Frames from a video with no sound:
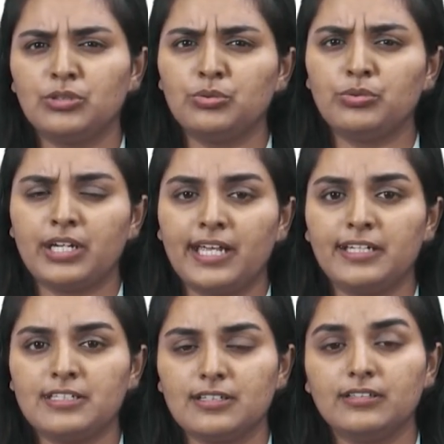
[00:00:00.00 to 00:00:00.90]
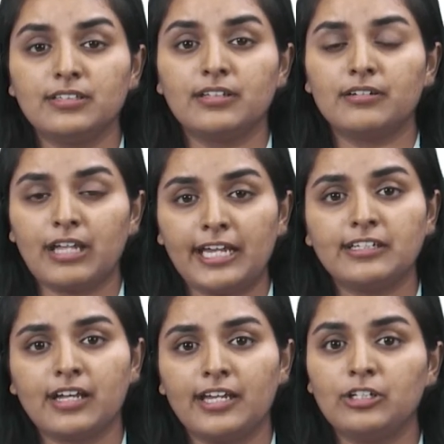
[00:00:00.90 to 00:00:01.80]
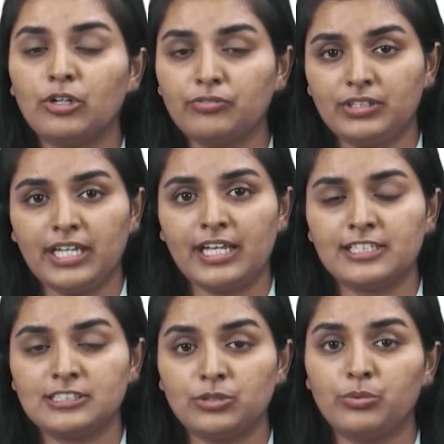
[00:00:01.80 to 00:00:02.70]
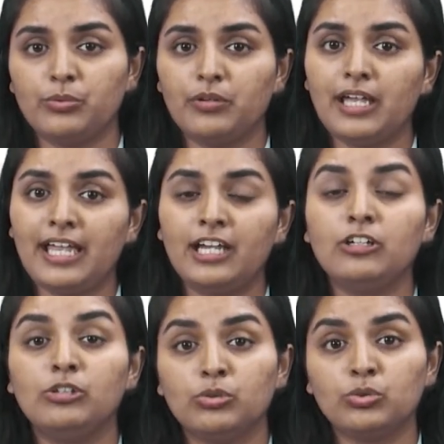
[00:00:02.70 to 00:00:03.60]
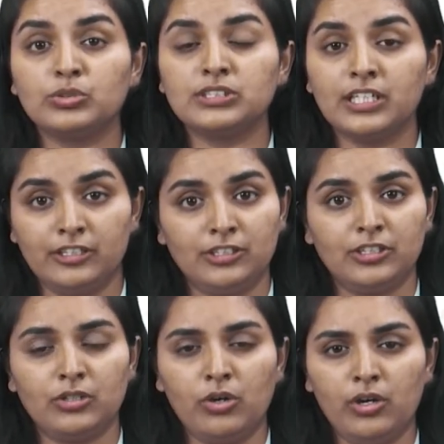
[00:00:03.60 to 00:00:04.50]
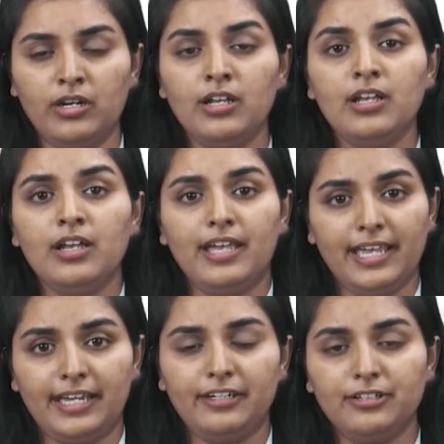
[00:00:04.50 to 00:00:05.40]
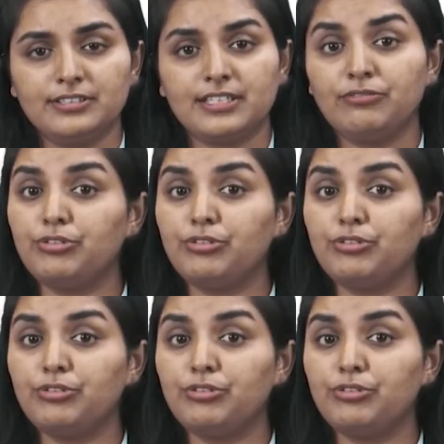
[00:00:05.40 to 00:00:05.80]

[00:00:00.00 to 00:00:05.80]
you write the right kind of tags, you add those in your headers and